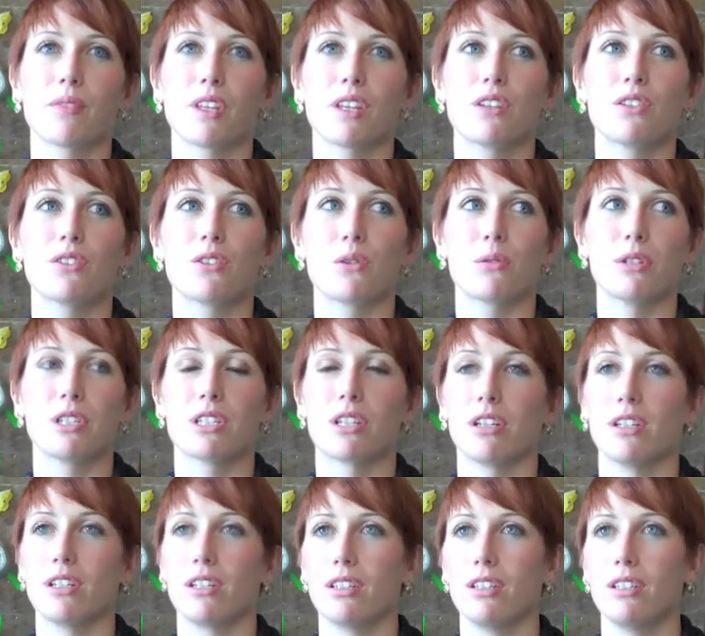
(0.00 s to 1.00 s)
So we
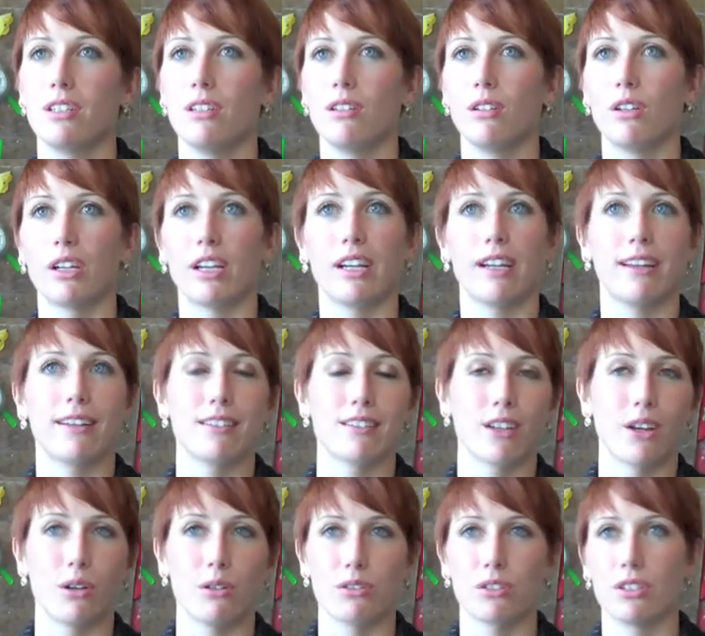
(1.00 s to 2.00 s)
started looking into
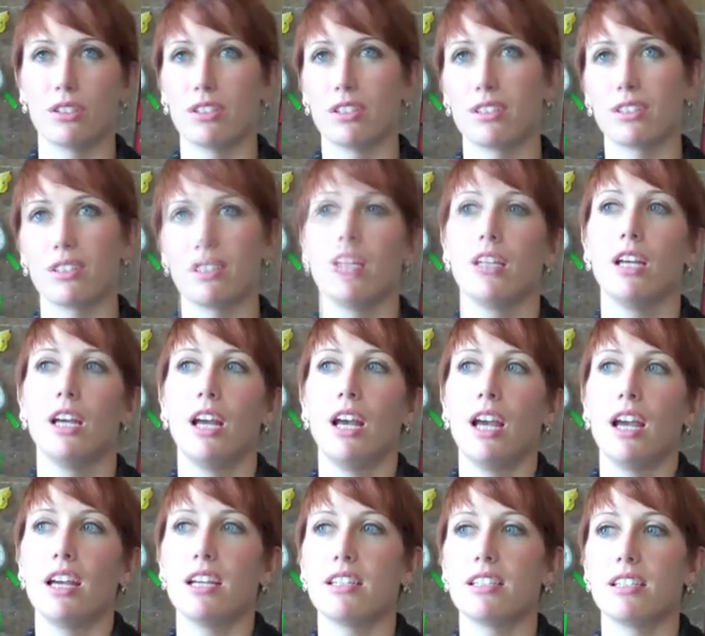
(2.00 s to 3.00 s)
coaches,
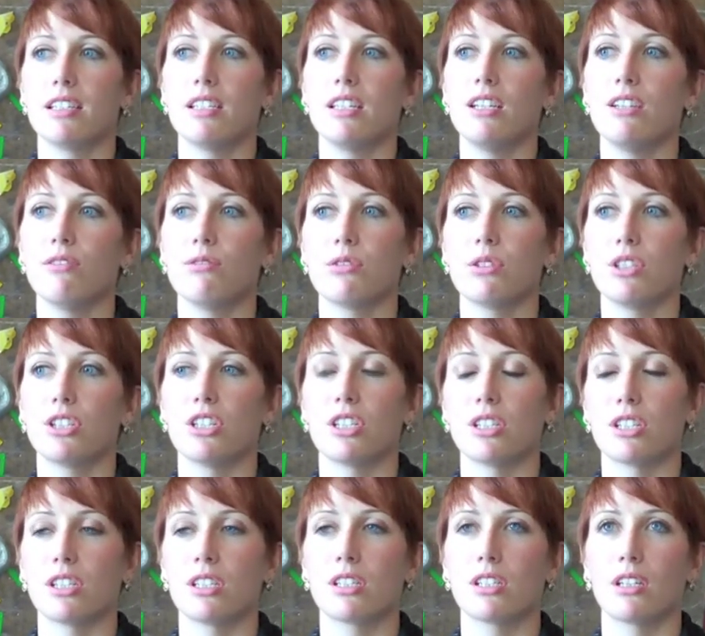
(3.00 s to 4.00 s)
and Steve
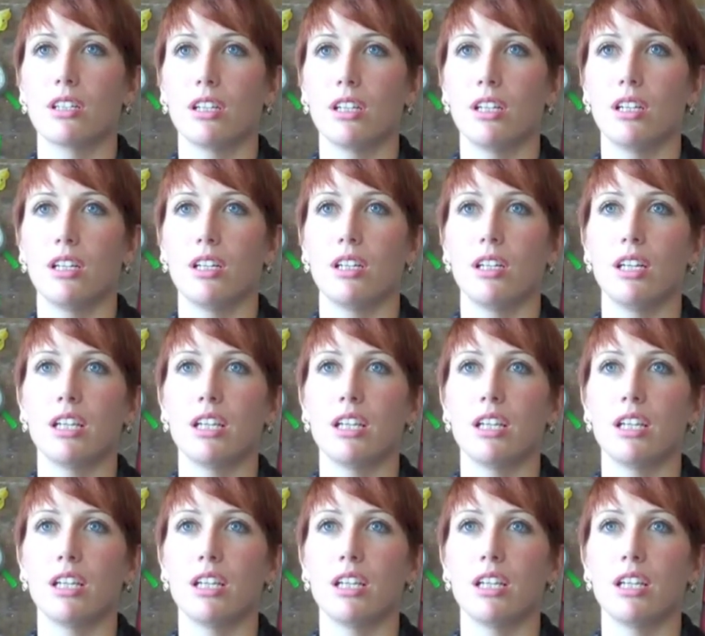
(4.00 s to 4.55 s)
was he